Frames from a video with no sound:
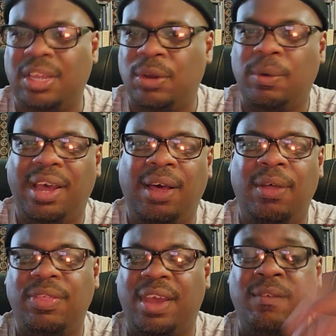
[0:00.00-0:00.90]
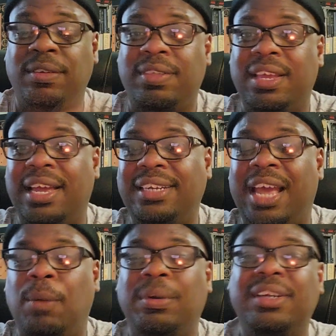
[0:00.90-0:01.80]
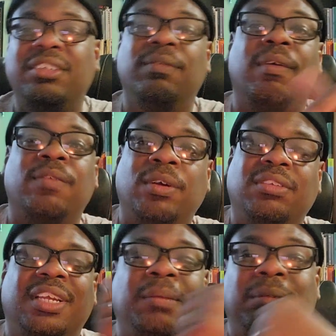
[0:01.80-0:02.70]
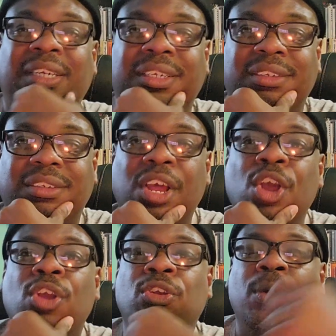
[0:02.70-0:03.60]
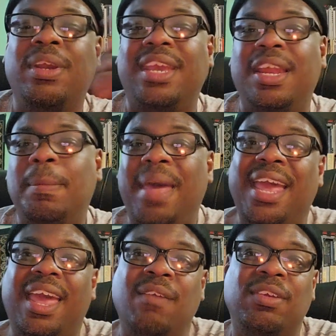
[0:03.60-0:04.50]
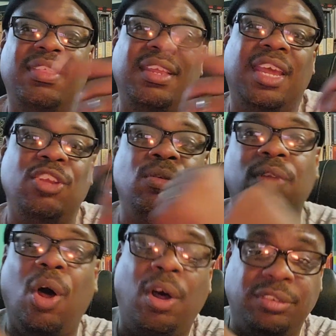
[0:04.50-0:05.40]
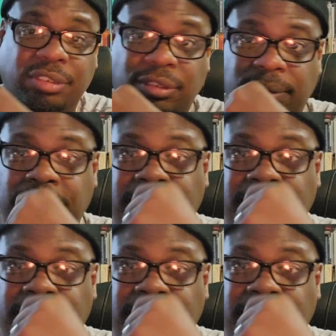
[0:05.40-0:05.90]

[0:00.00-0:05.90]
ill health, everything like that. When it's in reverse, it means you are getting back everything that you lost.